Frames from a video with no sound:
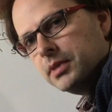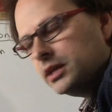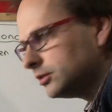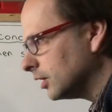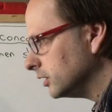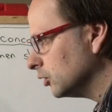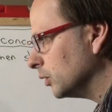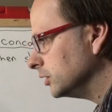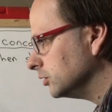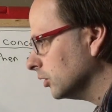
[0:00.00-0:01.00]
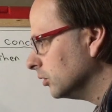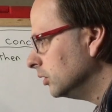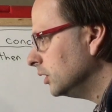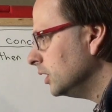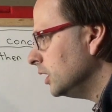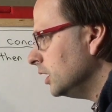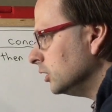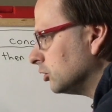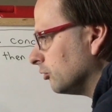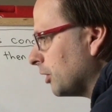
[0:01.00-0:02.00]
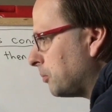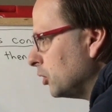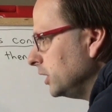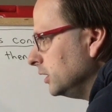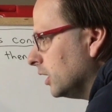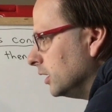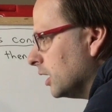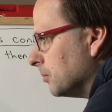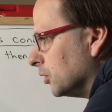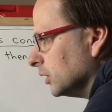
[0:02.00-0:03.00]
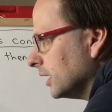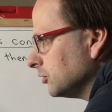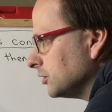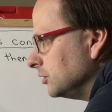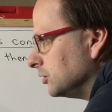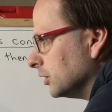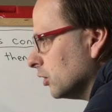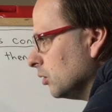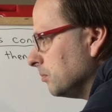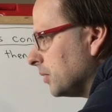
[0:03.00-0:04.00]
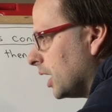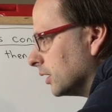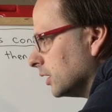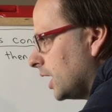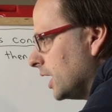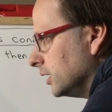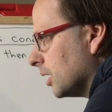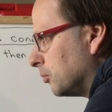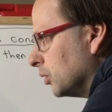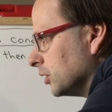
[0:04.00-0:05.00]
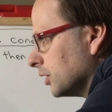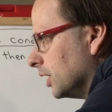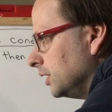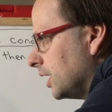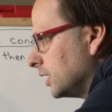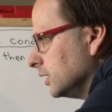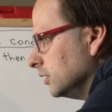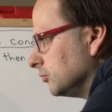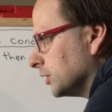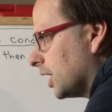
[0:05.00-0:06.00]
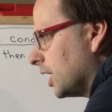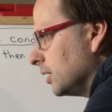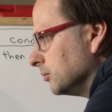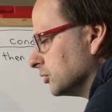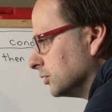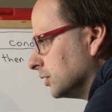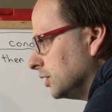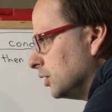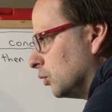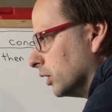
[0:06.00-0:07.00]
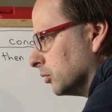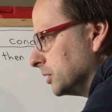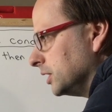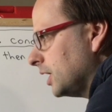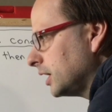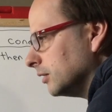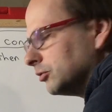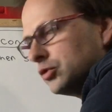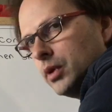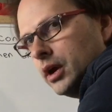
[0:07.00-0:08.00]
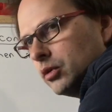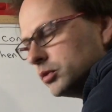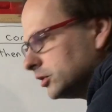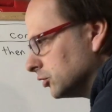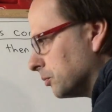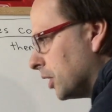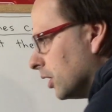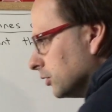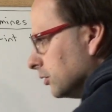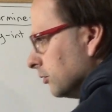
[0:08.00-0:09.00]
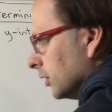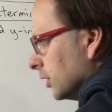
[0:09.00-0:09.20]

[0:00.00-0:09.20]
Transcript: it means on the original. So if I put in a number less than 0, I'm going to end up with a negative times, well, it'll be a negative squared, which is a positive.